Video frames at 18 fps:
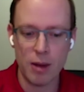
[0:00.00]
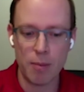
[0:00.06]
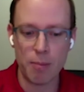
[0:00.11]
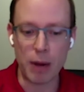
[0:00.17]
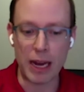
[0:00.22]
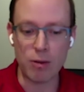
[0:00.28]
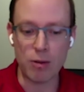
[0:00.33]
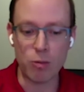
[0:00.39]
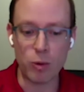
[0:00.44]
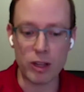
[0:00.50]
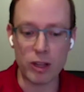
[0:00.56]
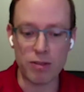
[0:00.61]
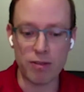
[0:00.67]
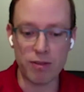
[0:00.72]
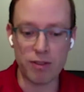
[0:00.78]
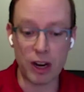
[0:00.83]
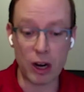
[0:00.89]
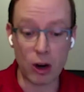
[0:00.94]
but
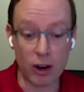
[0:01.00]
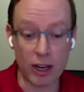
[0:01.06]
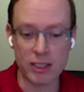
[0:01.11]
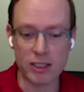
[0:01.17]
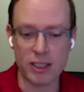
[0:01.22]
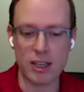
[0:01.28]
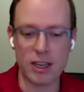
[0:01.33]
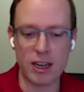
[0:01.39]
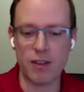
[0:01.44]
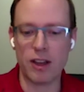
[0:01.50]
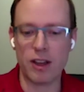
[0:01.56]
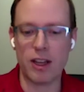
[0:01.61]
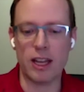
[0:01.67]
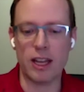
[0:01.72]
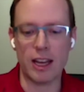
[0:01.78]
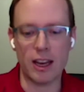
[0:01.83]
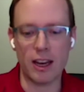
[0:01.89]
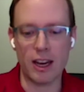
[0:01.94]
with very
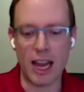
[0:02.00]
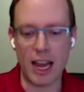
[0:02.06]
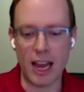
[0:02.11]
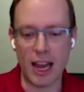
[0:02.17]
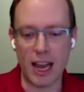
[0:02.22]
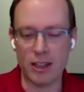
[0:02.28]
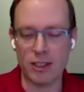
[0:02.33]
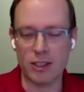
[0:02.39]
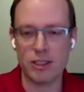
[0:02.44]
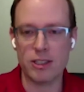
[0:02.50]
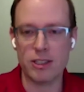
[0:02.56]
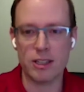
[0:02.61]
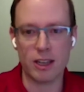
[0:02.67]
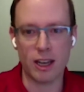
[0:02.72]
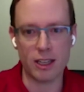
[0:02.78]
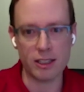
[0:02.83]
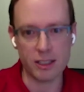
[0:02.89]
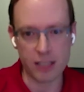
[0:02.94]
significantly enhanced
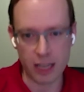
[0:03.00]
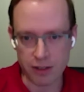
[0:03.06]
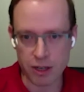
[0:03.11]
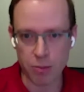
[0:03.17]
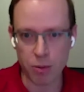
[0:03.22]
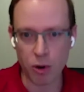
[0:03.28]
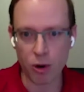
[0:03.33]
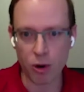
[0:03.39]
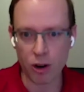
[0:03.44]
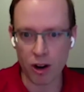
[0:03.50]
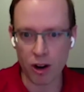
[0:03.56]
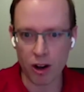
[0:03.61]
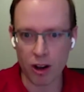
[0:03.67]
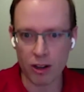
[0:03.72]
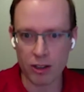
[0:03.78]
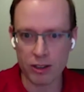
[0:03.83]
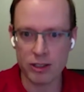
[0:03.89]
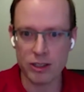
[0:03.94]
safety
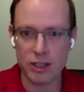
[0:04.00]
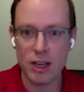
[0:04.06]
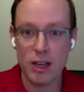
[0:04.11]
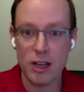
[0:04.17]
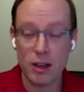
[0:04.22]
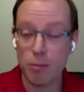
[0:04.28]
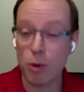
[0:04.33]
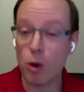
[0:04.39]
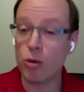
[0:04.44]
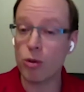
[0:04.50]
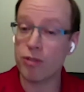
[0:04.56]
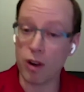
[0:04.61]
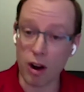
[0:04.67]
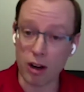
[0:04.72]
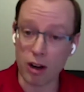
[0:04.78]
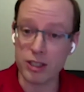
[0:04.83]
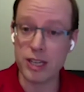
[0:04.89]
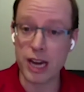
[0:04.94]
protocols, both for
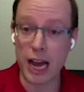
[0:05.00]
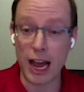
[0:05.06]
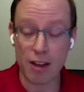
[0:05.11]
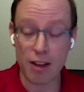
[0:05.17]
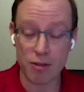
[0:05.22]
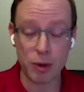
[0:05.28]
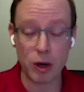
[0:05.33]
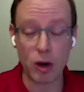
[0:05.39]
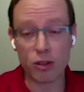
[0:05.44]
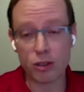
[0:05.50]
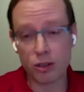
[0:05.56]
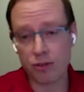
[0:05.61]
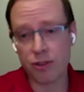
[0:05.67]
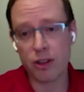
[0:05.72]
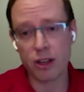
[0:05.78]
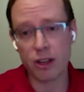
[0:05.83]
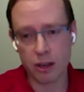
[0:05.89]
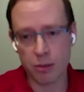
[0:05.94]
our staff, but also
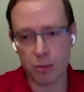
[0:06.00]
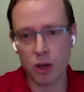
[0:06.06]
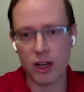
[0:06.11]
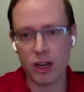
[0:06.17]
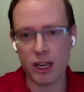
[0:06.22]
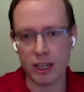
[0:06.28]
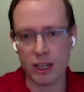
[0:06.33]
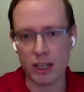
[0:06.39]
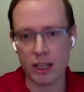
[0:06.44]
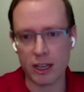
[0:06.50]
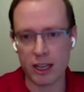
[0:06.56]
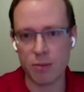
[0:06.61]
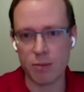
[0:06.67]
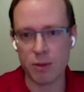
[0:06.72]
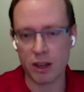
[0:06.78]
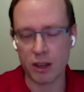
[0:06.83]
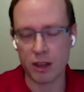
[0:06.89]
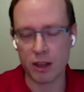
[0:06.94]
for the community, to
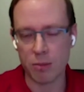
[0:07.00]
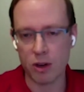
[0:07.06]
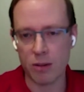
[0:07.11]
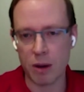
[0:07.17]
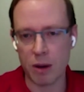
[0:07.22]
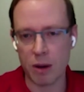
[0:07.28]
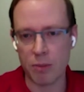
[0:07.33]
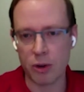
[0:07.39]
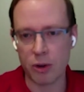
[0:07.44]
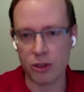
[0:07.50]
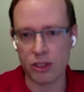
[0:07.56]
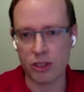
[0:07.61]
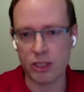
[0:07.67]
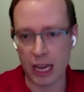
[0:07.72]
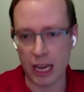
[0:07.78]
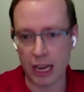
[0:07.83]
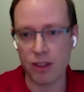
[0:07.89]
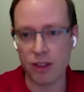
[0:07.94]
keep the community members
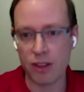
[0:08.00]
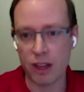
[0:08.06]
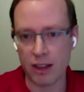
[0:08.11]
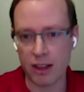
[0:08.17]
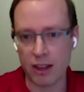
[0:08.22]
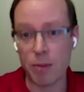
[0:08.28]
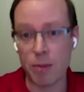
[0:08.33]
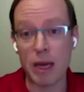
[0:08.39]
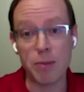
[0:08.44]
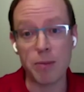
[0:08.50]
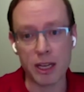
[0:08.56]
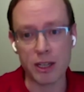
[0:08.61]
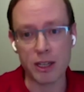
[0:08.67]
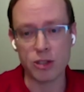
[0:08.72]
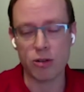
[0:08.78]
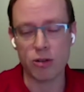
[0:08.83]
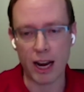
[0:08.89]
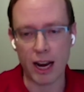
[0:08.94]
safe that they may be
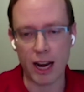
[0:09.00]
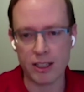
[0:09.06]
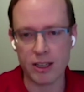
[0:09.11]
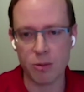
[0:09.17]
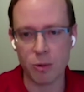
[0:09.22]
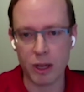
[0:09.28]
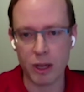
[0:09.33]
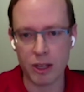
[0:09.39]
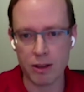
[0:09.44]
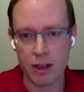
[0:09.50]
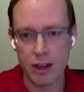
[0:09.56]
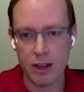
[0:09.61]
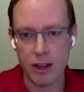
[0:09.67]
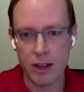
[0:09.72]
interacting with.